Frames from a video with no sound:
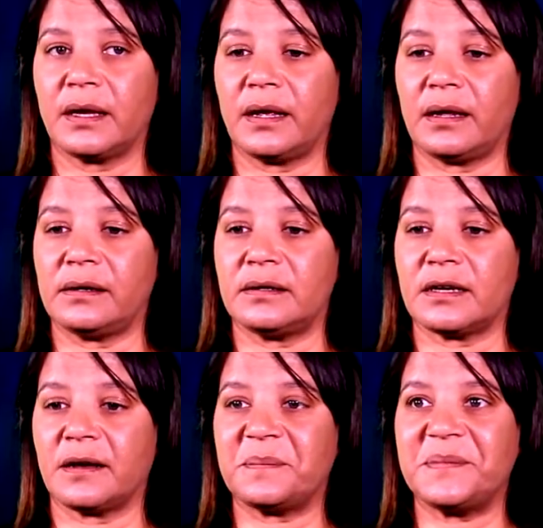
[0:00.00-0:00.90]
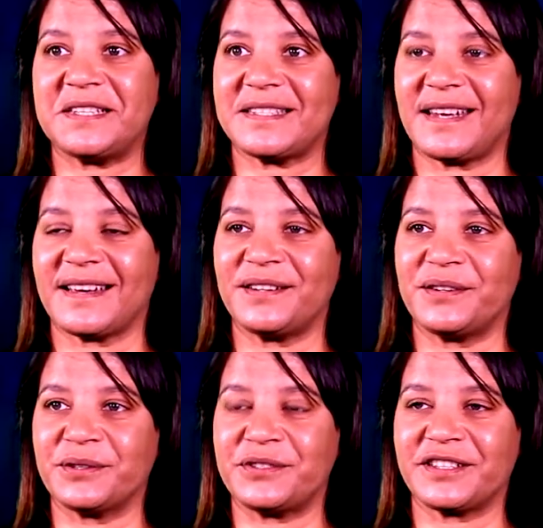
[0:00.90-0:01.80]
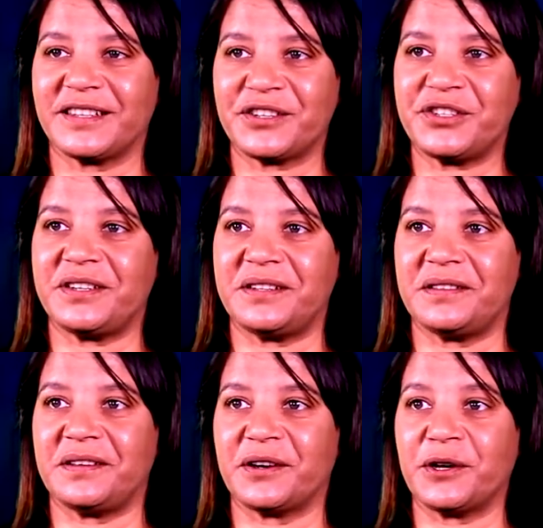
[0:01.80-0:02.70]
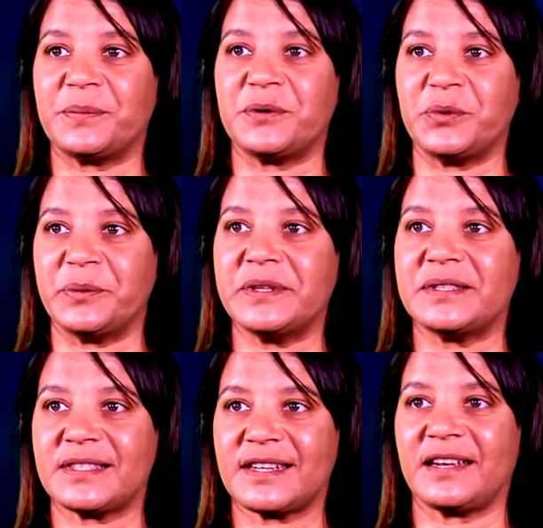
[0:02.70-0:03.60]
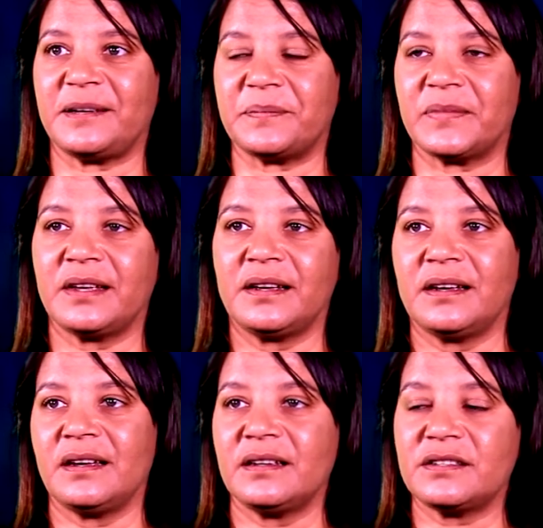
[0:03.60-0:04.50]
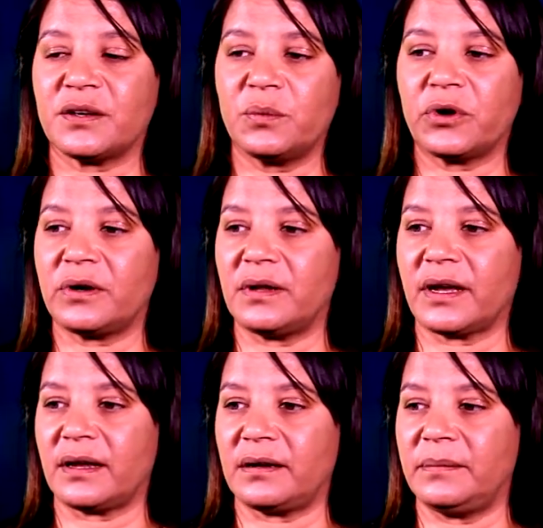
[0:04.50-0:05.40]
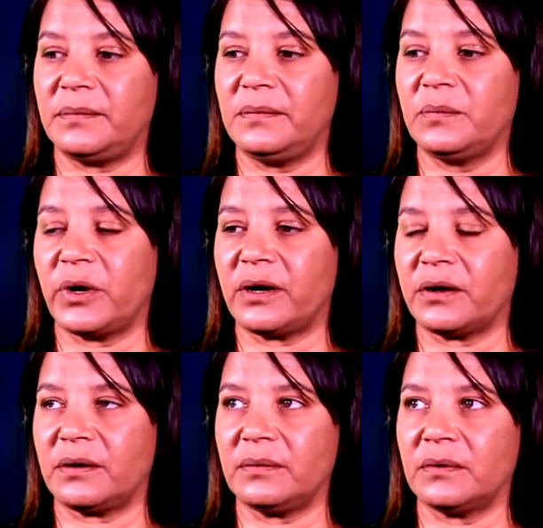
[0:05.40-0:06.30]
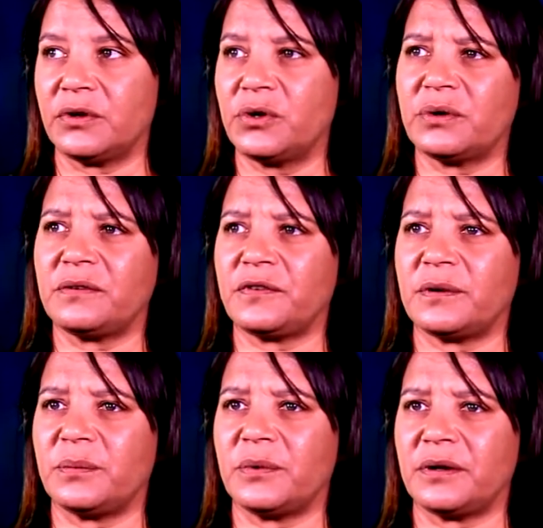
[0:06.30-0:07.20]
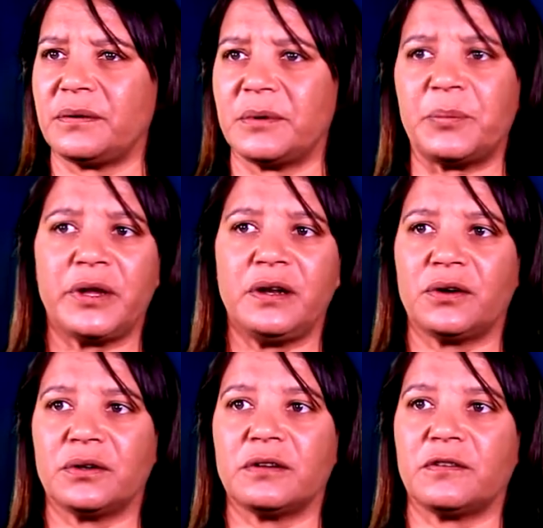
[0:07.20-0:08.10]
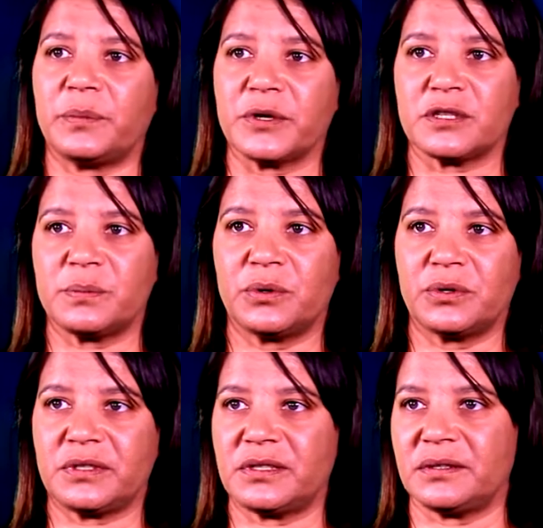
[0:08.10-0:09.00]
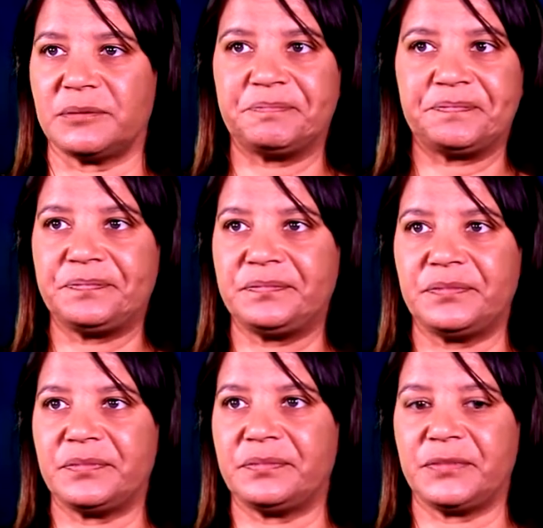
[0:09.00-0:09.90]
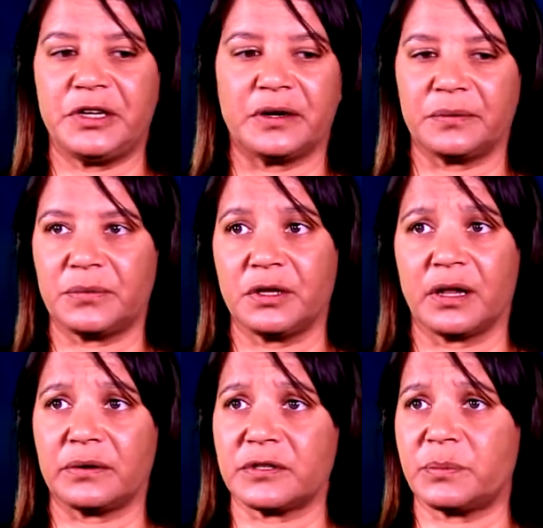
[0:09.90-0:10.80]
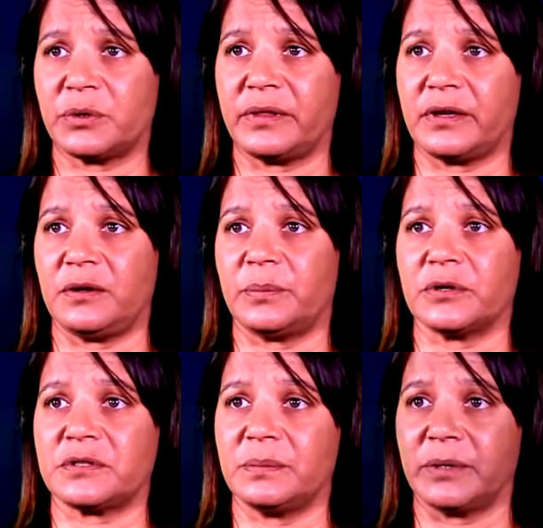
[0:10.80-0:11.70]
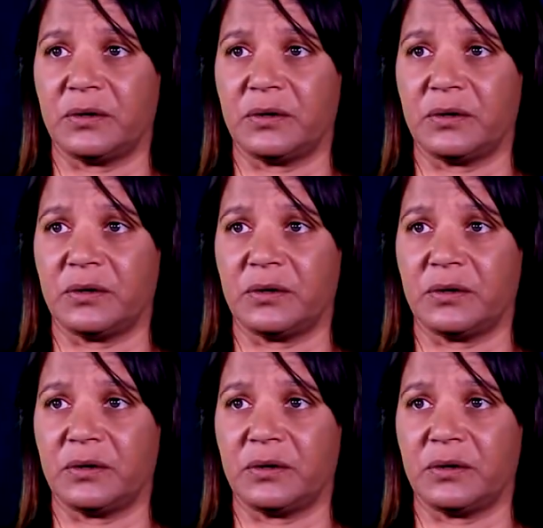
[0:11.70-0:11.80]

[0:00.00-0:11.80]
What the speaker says: and missed out on selection in the Open Women's team. So I'd gone from like the pinnacle of my sport to, you know, the lowest point that you possibly